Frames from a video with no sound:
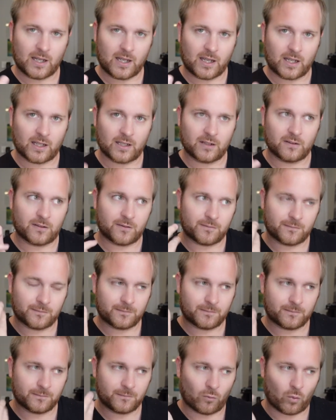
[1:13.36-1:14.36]
and
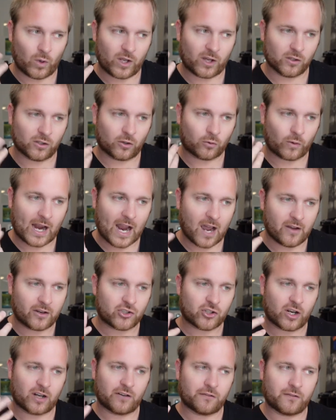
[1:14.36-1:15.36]
wiggle around
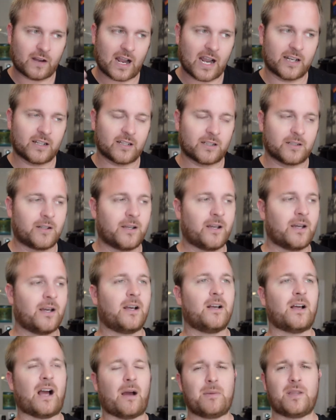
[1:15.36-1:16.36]
and try to find it.
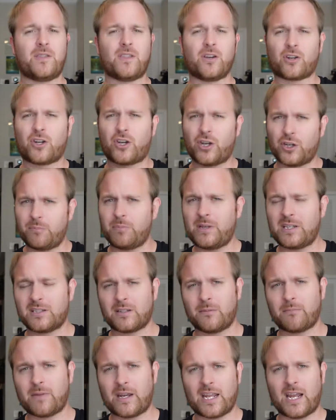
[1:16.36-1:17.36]
I mean, there could be
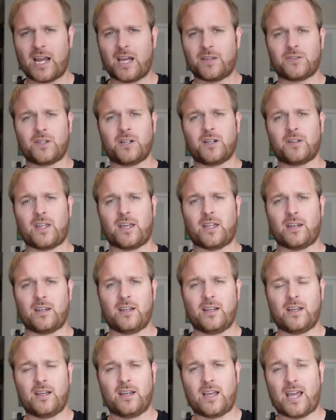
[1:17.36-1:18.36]
somebody out there
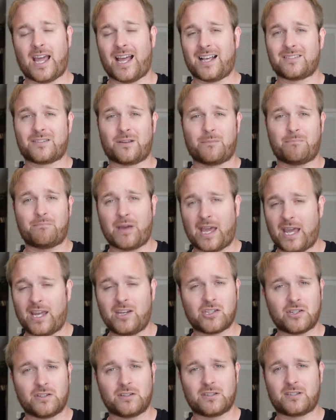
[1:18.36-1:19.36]
that has the
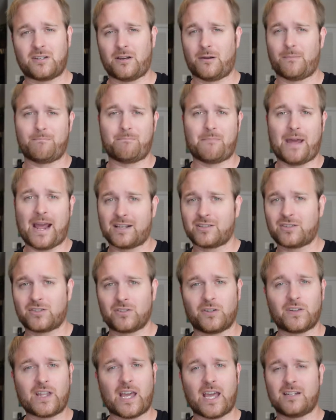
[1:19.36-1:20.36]
patience to
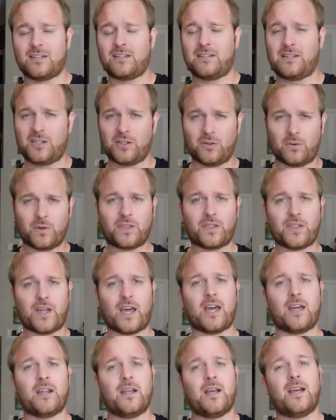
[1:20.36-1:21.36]
master that and deal with
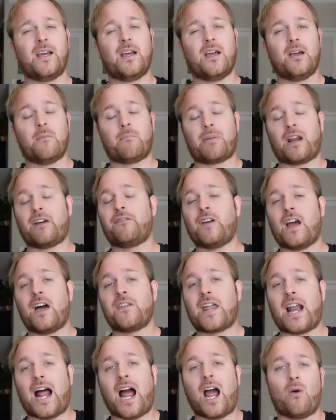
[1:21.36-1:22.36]
that, but I
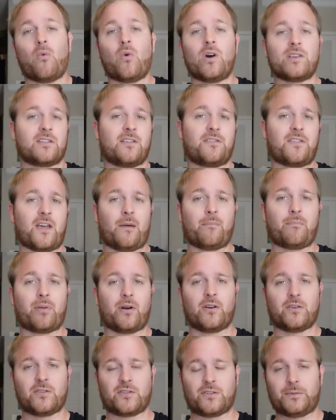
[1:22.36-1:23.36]
found that I wasn't that
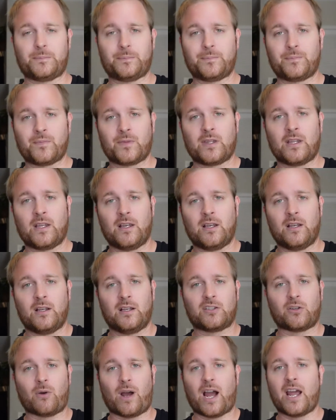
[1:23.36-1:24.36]
person.
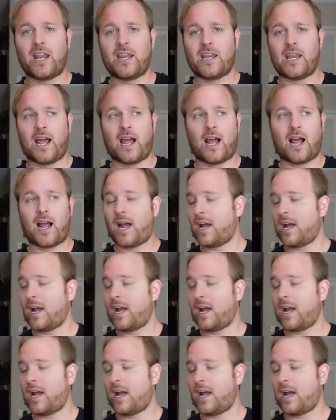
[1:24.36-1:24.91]
So I